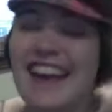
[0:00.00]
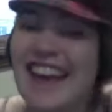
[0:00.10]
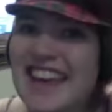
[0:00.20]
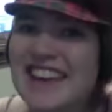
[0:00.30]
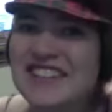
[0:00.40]

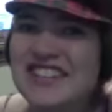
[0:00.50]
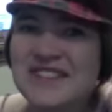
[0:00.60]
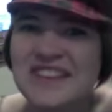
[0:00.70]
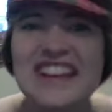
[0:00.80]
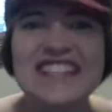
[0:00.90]
Hey
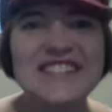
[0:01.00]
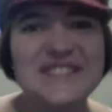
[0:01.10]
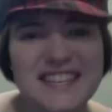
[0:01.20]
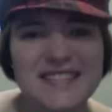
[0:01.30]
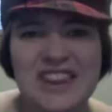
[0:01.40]
YouTube! So
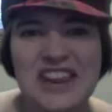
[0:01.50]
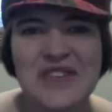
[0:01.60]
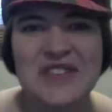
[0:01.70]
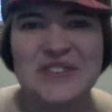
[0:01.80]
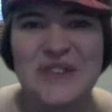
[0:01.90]
this
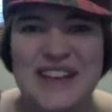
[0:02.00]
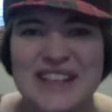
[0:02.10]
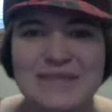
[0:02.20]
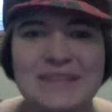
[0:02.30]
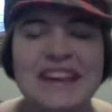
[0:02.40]
video is going
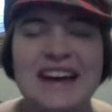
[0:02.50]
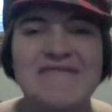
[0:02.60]
to be